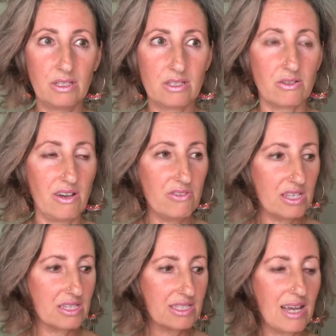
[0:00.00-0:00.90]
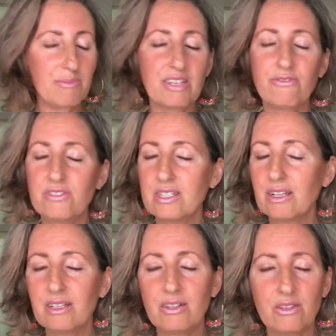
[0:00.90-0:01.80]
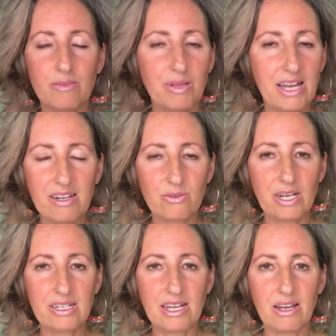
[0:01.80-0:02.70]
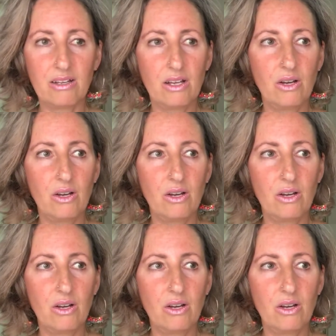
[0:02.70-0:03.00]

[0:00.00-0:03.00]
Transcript: So everything that's happening physically on the planet right now